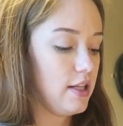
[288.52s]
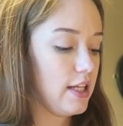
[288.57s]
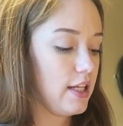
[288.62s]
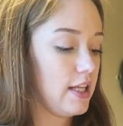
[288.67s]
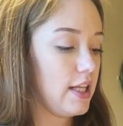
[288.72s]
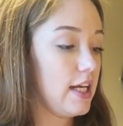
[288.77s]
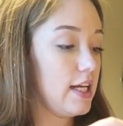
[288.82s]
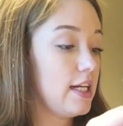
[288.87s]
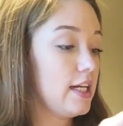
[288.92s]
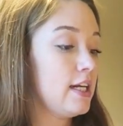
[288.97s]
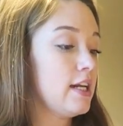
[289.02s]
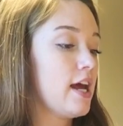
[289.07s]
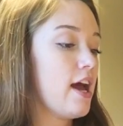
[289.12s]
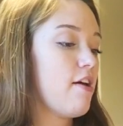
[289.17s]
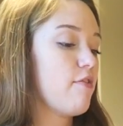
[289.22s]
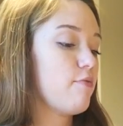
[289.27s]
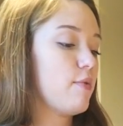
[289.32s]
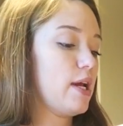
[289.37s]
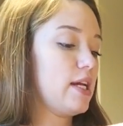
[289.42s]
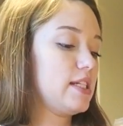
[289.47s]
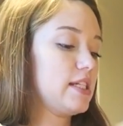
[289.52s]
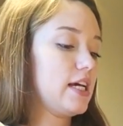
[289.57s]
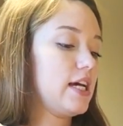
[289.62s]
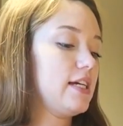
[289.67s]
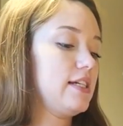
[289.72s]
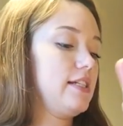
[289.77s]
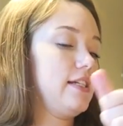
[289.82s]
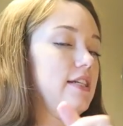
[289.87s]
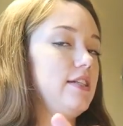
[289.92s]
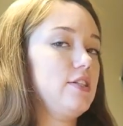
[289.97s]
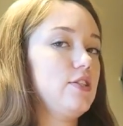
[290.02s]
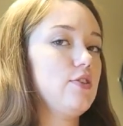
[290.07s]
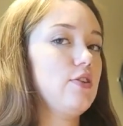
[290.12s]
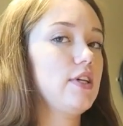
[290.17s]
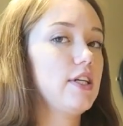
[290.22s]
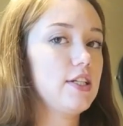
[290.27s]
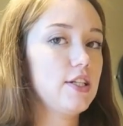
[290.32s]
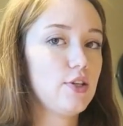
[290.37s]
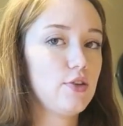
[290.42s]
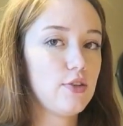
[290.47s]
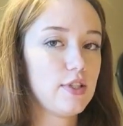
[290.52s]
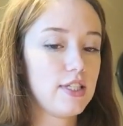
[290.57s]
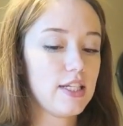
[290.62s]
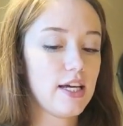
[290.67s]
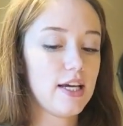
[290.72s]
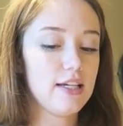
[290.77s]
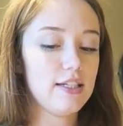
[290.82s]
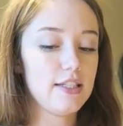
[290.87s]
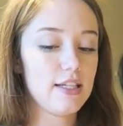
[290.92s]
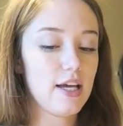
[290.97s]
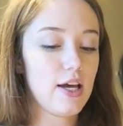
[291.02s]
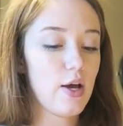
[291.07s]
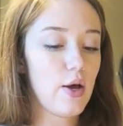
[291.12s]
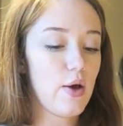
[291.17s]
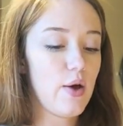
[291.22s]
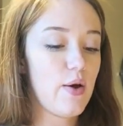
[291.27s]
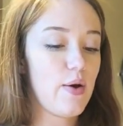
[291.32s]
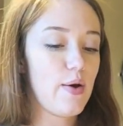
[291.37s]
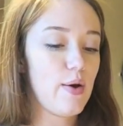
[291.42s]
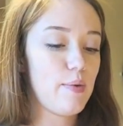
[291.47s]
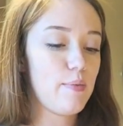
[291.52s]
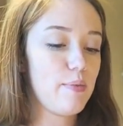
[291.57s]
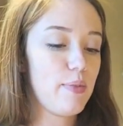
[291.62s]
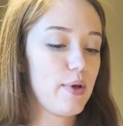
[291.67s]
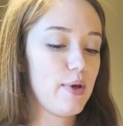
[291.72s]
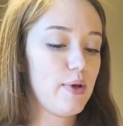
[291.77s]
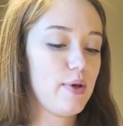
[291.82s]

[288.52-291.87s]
that they didn't have my size in, so I had to go size up.